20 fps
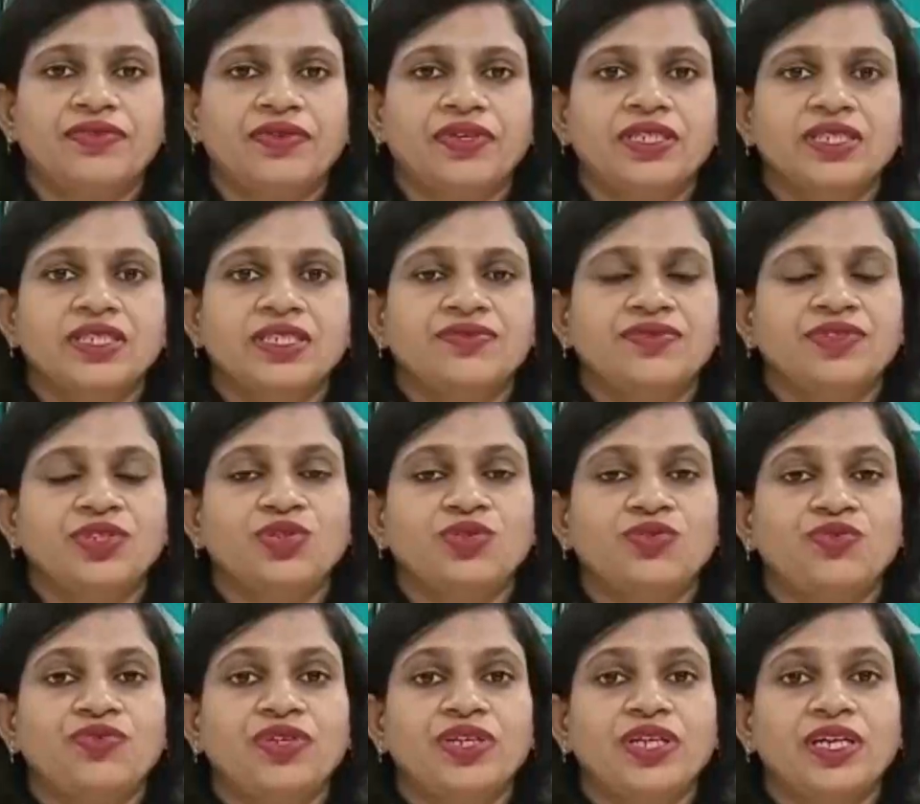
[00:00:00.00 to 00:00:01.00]
first we
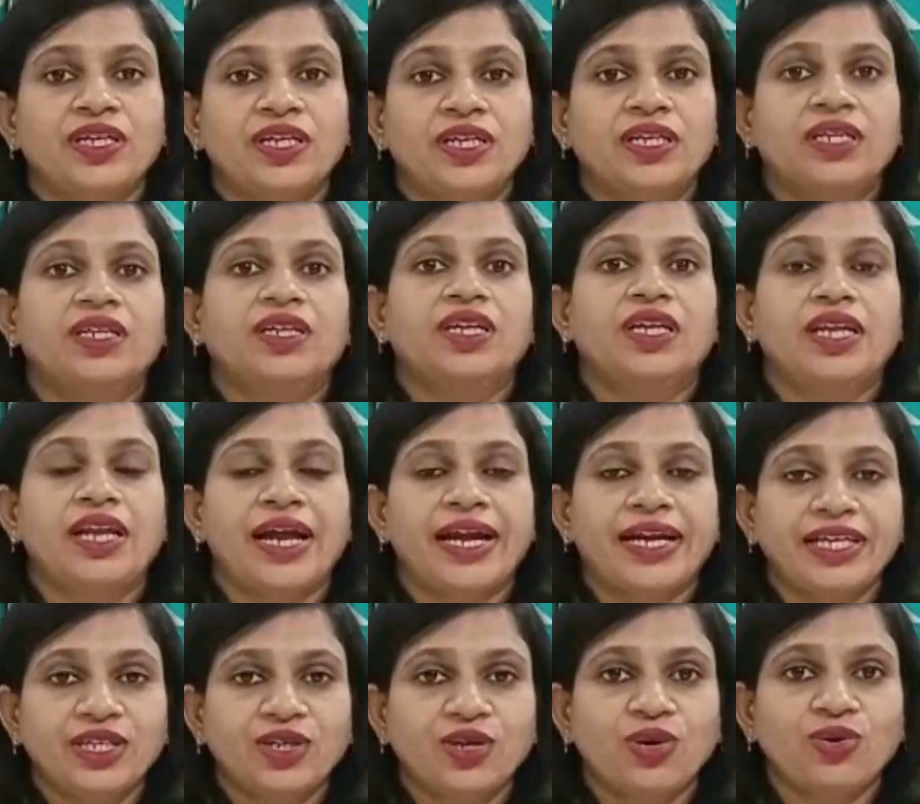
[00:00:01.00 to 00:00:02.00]
should wear
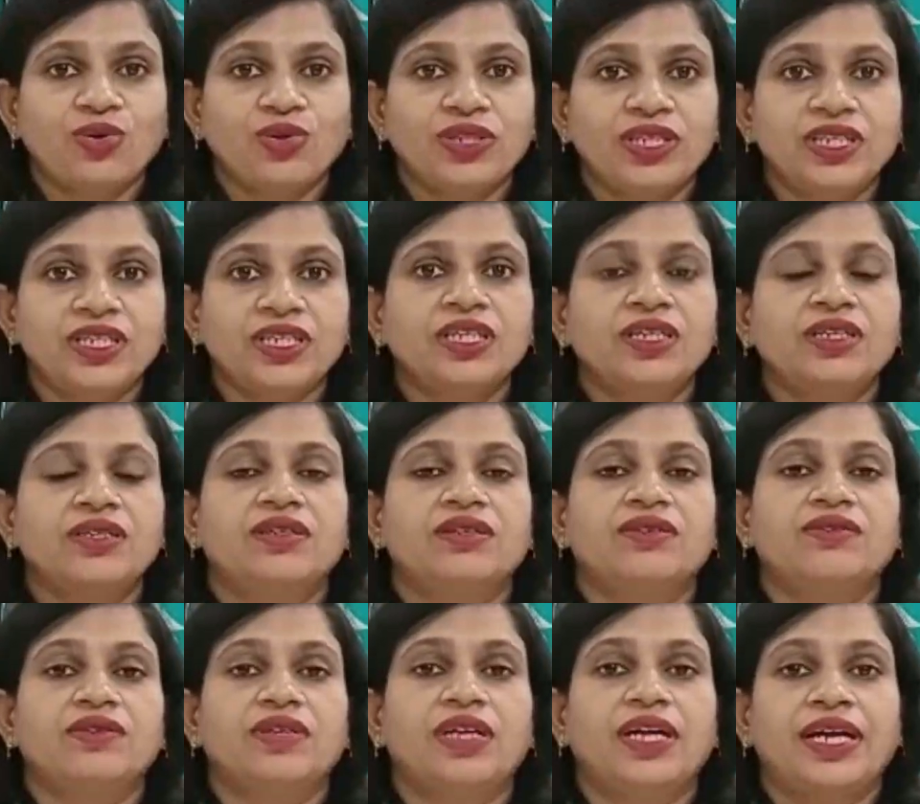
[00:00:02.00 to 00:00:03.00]
light clothing
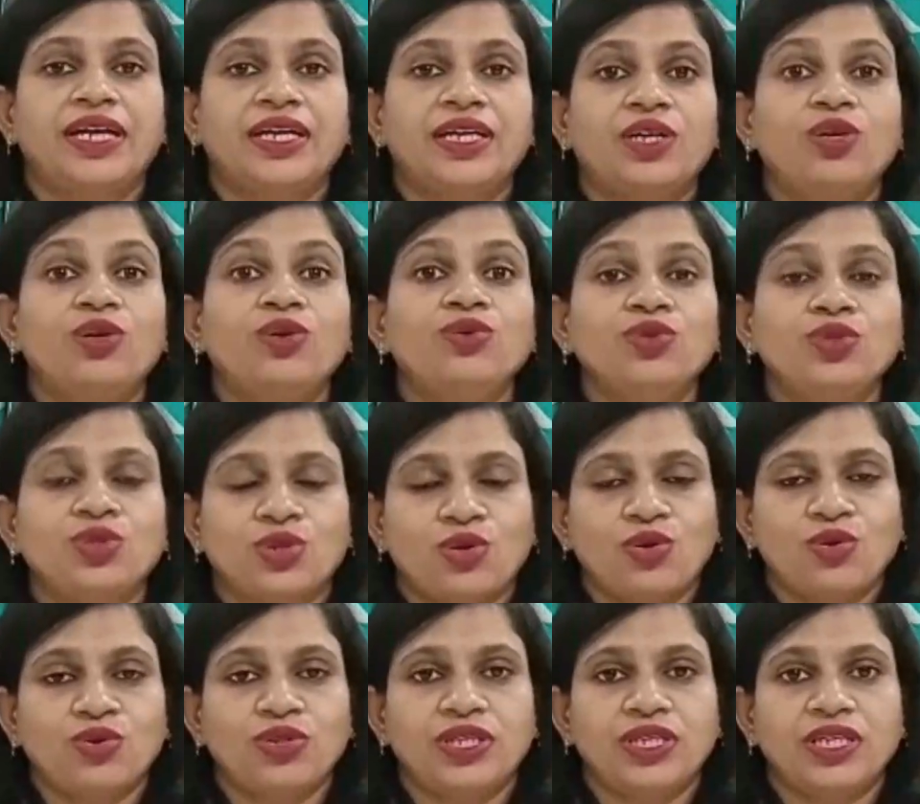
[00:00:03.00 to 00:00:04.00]
and loose
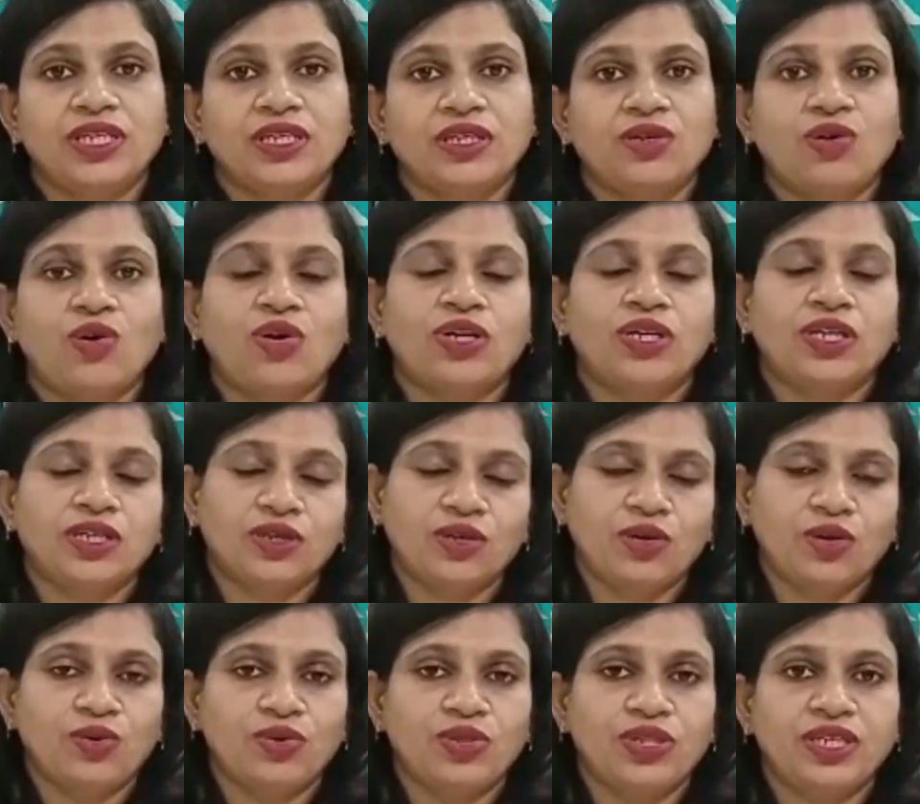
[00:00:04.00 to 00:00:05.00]
clothing, cotton
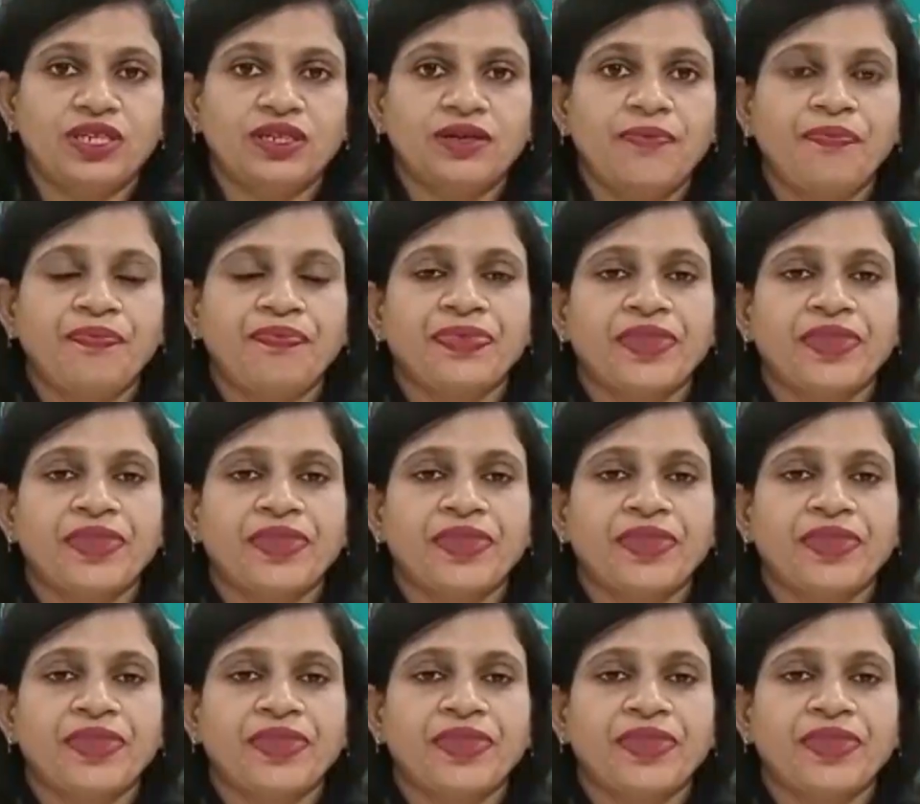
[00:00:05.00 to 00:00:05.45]
clothing,